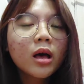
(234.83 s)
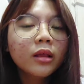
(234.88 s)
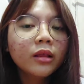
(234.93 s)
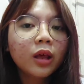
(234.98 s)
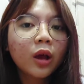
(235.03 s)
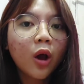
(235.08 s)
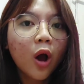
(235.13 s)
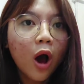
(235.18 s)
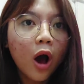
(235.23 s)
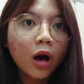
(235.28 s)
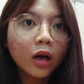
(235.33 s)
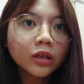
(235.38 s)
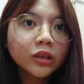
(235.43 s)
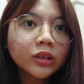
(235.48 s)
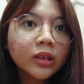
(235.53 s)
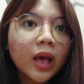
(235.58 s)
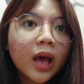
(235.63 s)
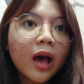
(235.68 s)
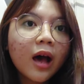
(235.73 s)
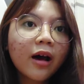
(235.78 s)
The
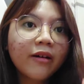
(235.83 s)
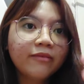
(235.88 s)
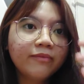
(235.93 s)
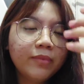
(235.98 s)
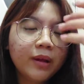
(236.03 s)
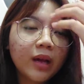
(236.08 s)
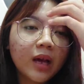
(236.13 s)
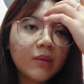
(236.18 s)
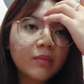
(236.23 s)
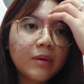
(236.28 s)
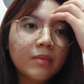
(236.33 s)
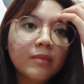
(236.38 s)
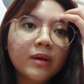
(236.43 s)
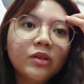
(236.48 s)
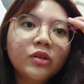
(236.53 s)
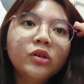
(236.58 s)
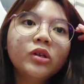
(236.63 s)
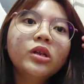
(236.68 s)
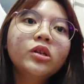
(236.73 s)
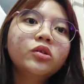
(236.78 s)
costs have become a
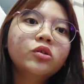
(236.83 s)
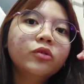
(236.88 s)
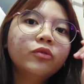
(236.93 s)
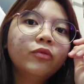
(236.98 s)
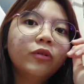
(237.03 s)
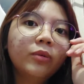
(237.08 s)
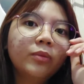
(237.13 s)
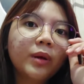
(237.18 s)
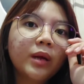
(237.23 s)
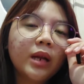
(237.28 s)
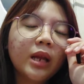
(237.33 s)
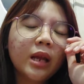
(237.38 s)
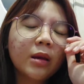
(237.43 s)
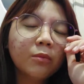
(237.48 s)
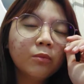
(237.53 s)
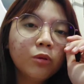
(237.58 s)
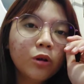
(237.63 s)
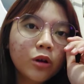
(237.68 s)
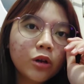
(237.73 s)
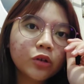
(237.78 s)
major issue for many
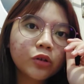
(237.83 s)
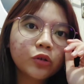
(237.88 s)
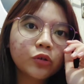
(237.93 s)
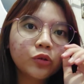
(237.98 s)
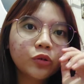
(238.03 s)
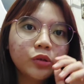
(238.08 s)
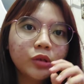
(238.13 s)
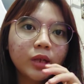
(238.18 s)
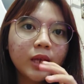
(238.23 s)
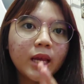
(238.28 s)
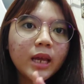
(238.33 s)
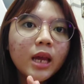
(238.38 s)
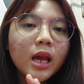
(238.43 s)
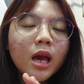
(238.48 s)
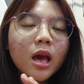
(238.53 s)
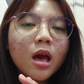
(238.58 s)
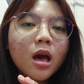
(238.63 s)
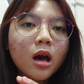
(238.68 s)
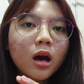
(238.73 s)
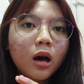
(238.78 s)
employers, usually
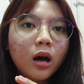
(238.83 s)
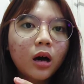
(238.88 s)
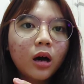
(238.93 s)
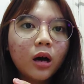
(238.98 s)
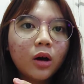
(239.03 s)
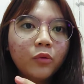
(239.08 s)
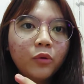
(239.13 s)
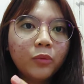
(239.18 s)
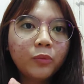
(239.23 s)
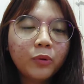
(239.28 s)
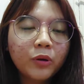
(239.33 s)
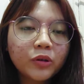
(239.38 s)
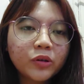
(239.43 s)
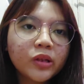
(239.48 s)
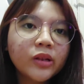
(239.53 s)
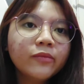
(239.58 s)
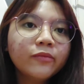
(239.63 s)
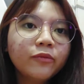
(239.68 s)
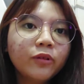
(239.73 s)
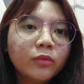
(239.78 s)

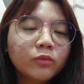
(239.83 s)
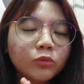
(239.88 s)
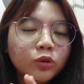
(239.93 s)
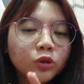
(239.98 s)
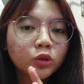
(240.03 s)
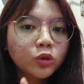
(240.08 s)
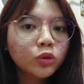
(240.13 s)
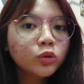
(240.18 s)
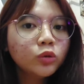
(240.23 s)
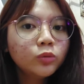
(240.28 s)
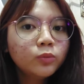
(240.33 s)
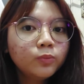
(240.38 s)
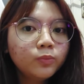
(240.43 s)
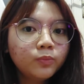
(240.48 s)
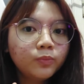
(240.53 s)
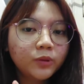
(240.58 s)
represent from 2%